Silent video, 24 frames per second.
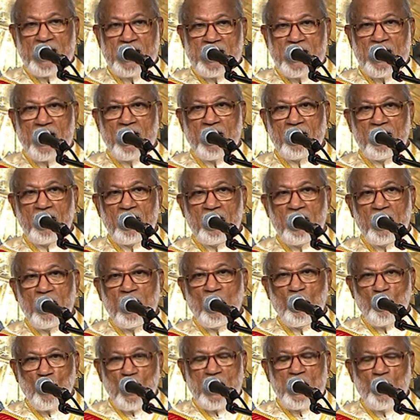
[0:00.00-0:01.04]
here,
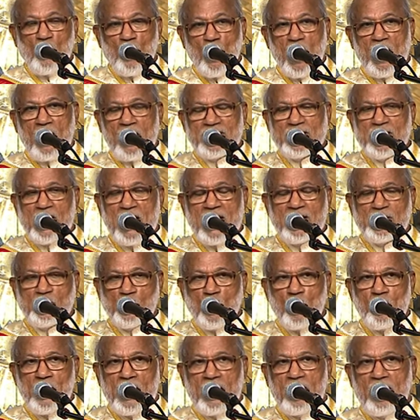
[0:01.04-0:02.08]
when you are listening
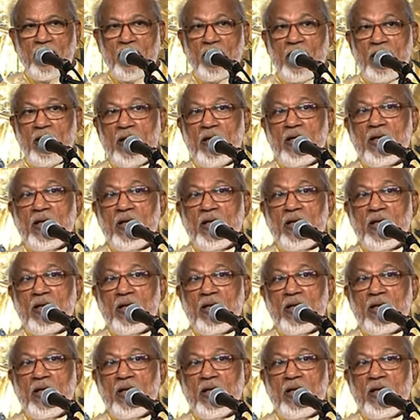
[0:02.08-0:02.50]
to me,